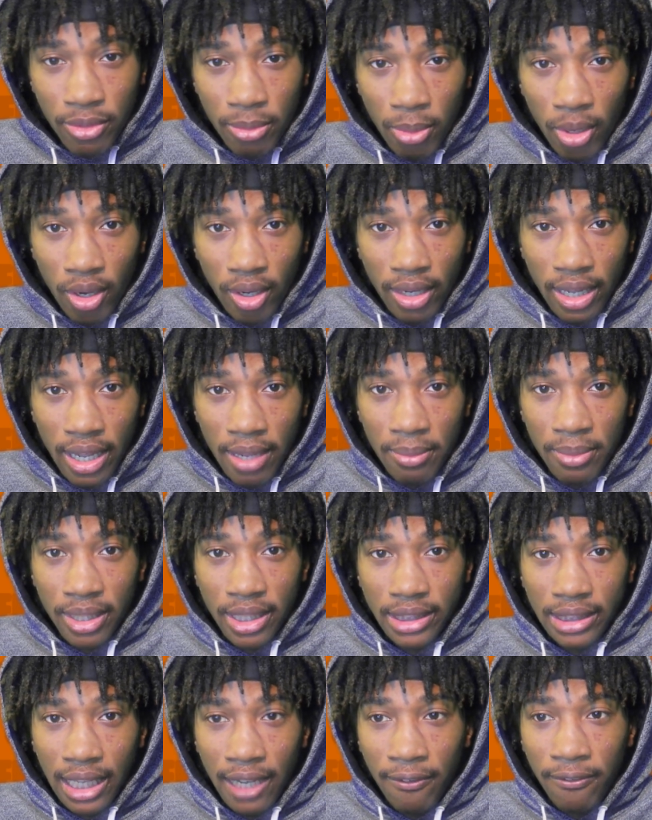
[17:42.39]
from all that,
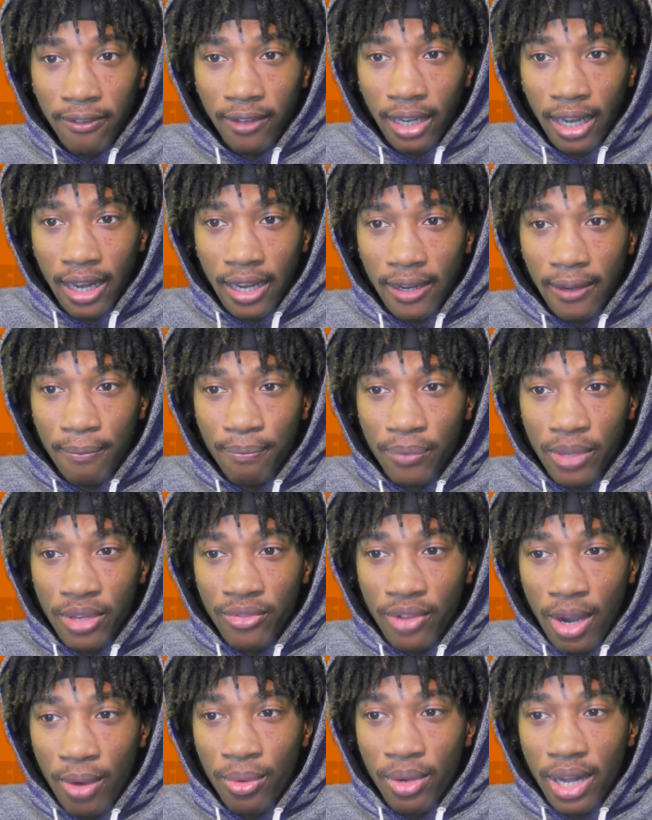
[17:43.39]
because I feel like
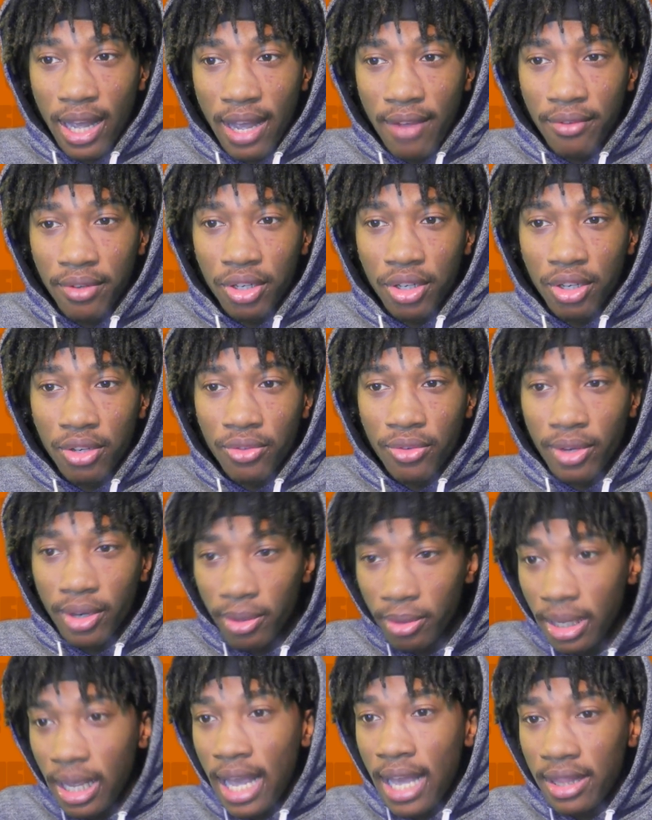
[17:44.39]
if I were to have a
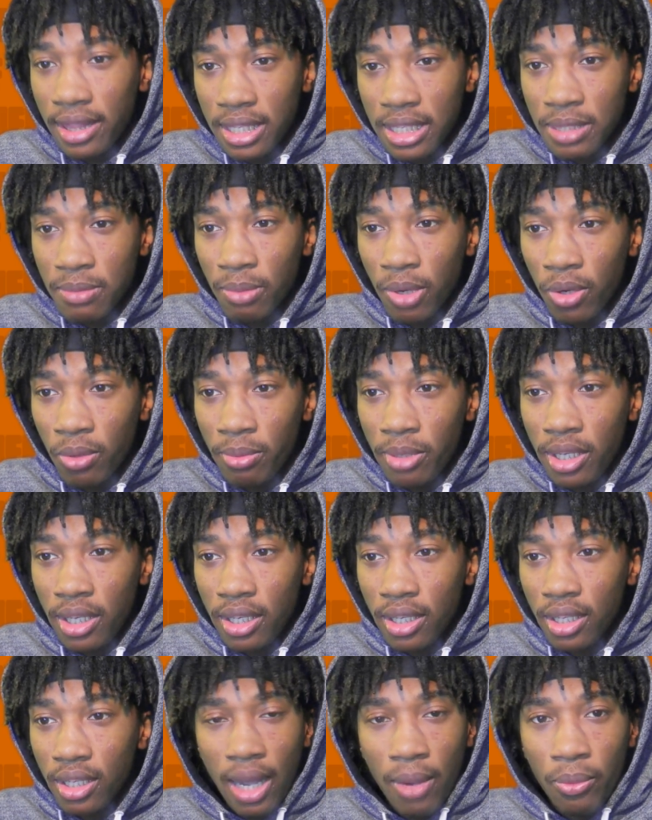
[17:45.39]
girlfriend at this
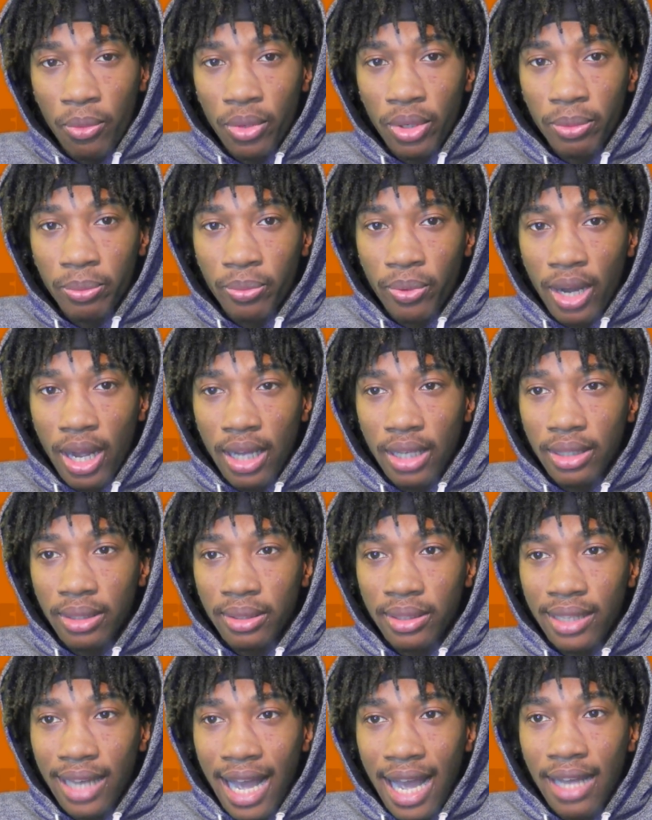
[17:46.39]
moment, I would
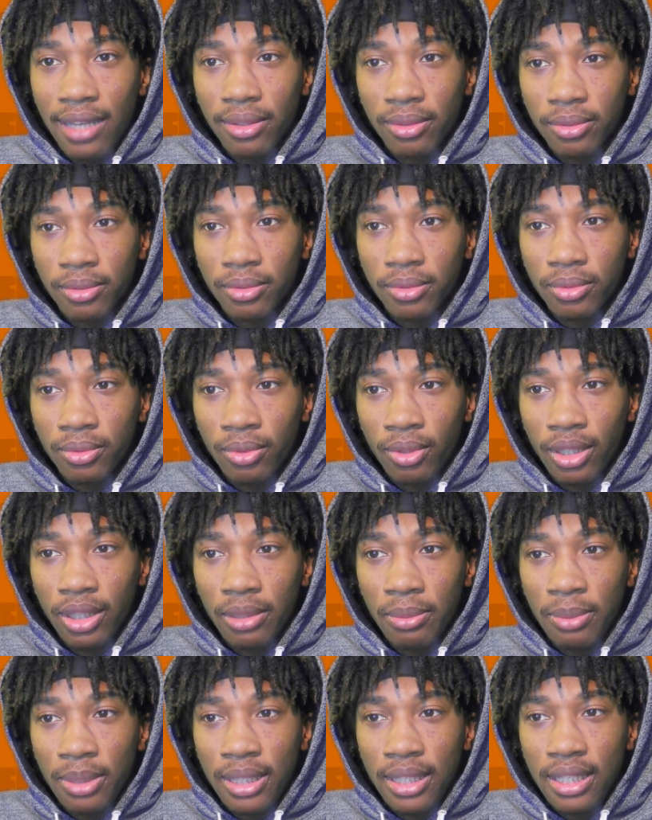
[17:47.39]
probably not
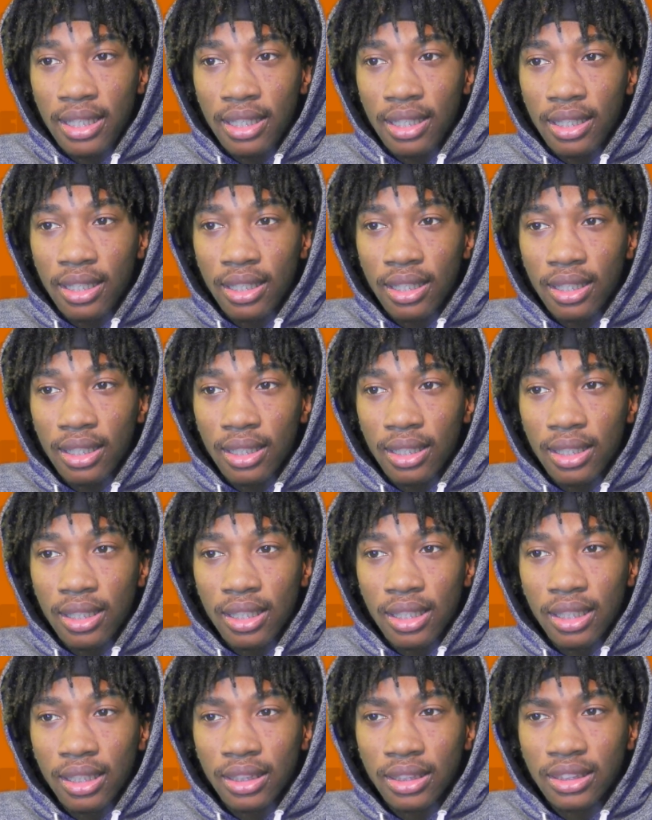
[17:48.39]
really be
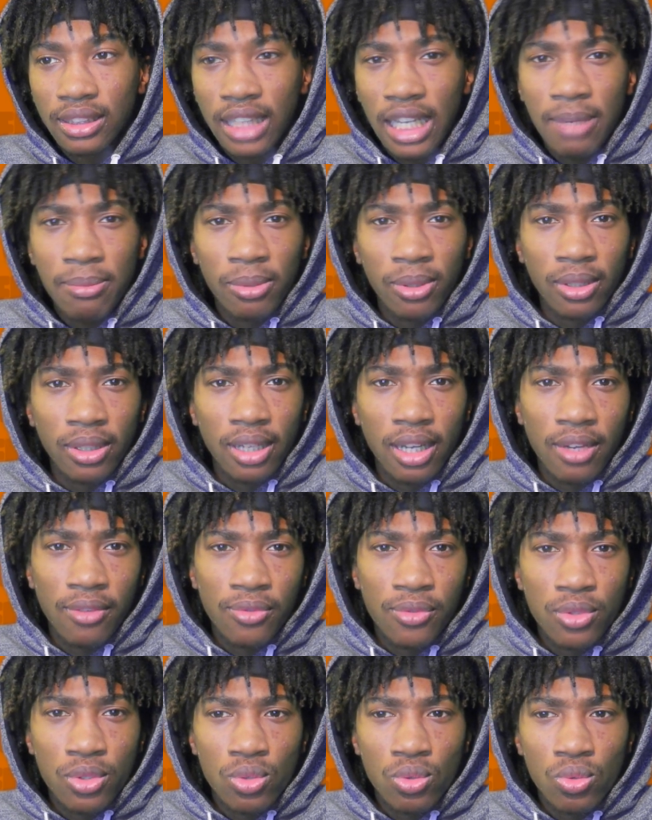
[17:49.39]
stable
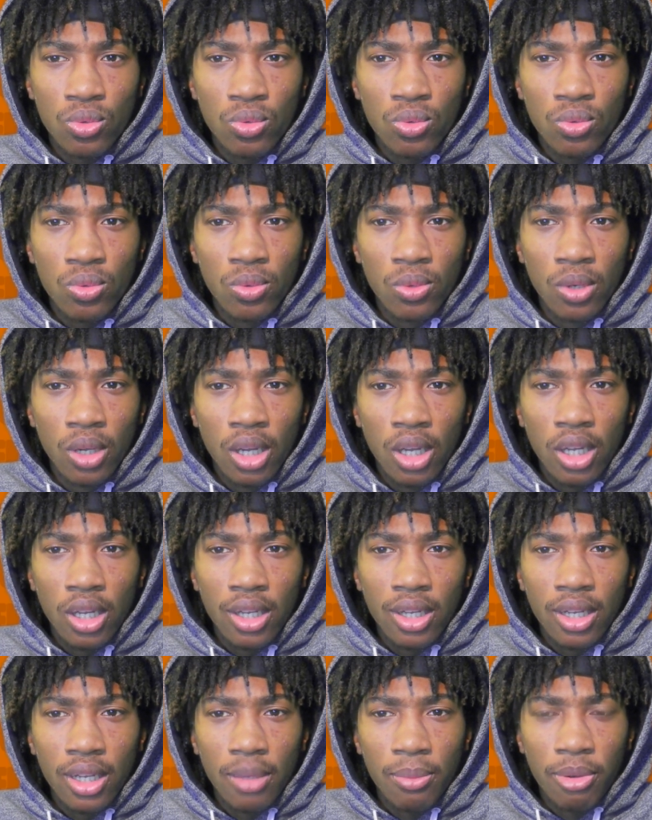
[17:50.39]
enough to
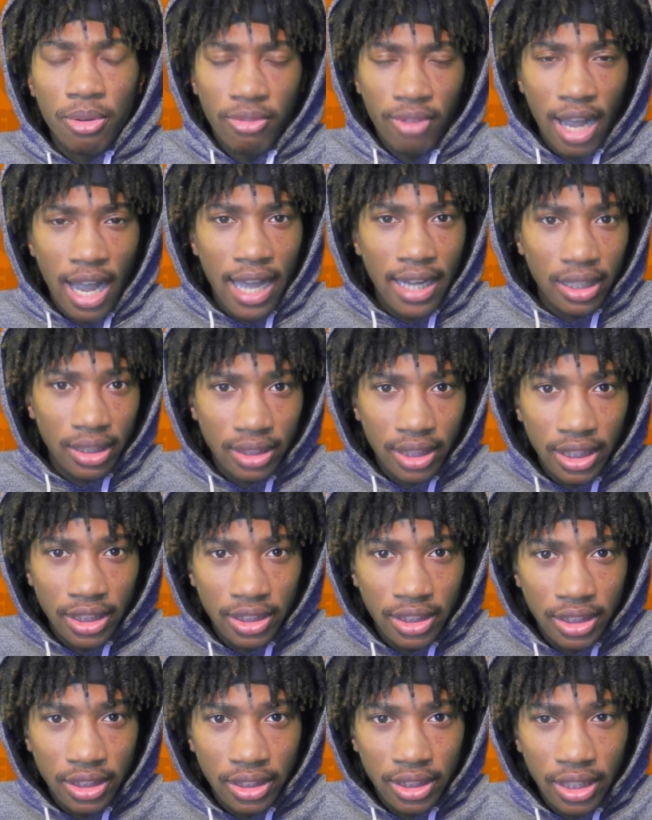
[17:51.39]
provide
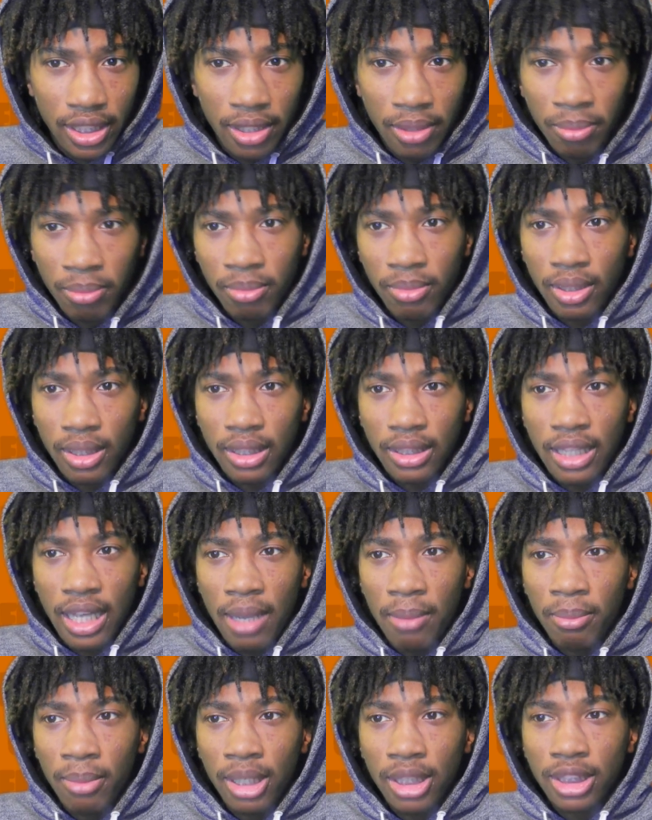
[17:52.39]
attention to them
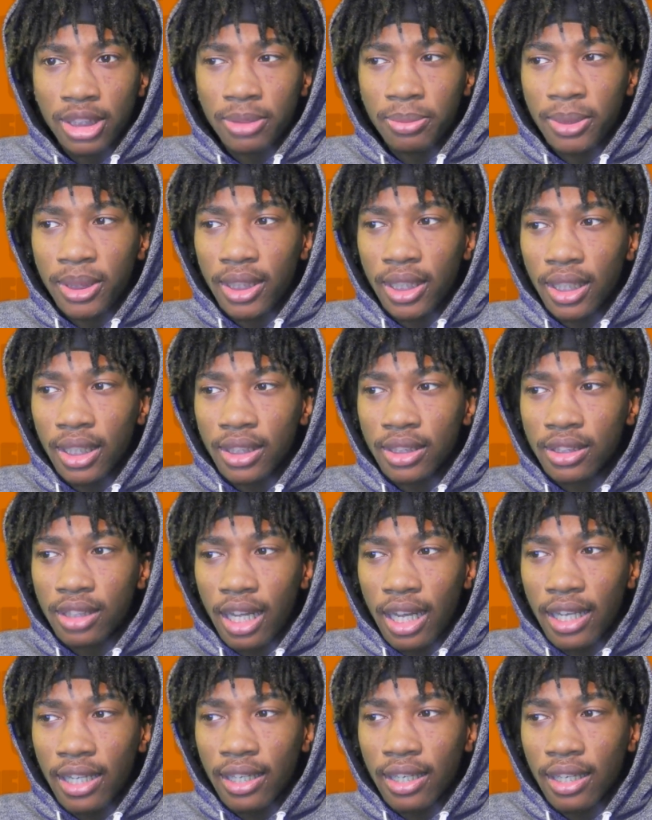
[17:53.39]
that much, because
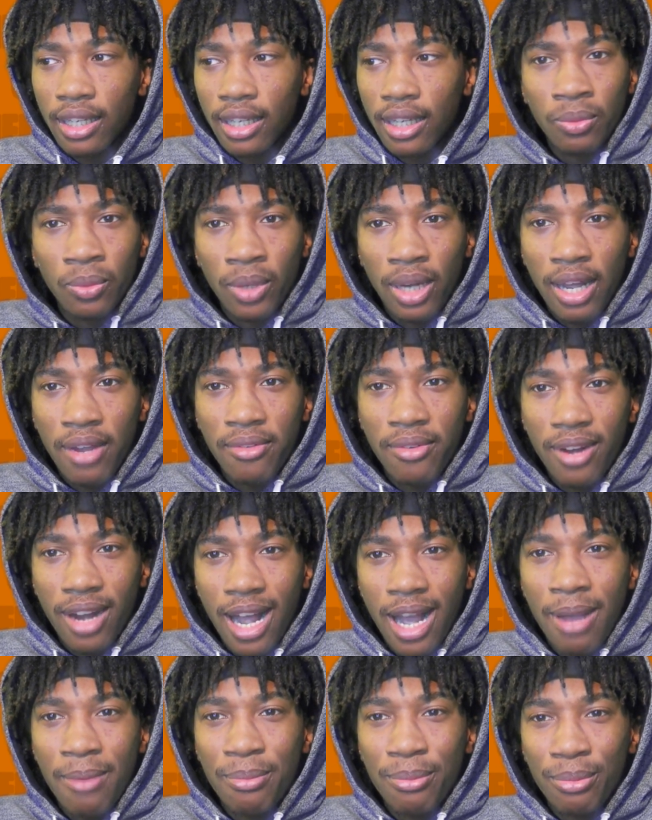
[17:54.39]
like, whenever
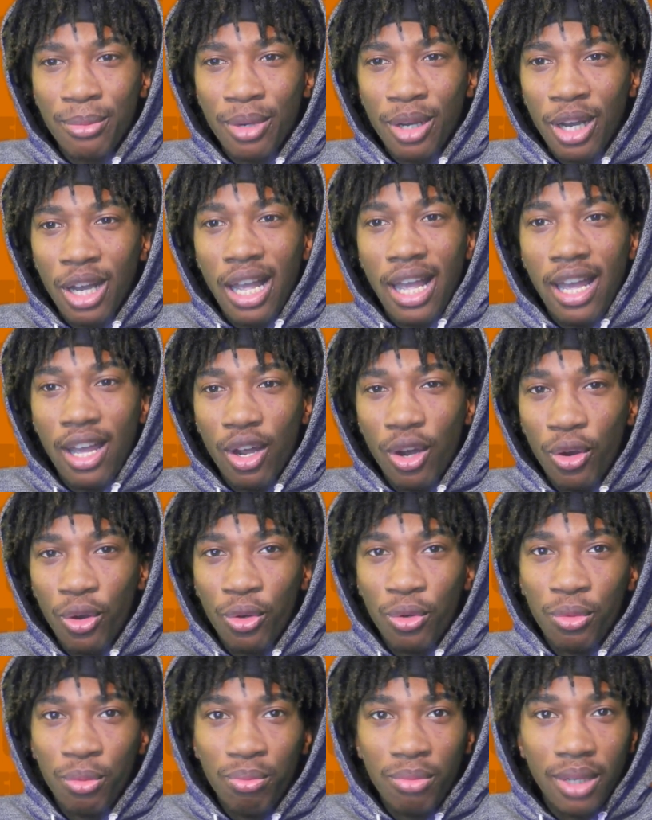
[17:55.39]
I'm at
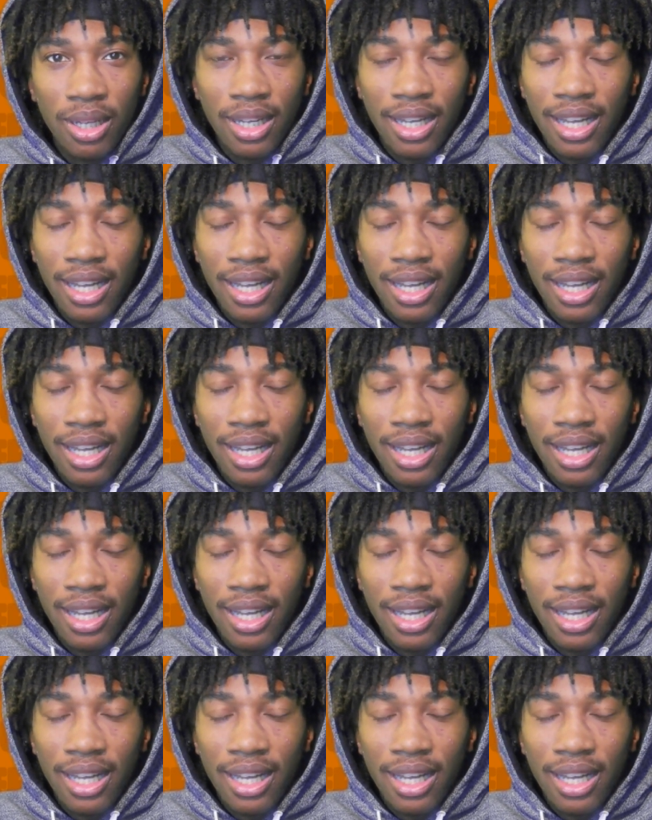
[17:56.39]
home,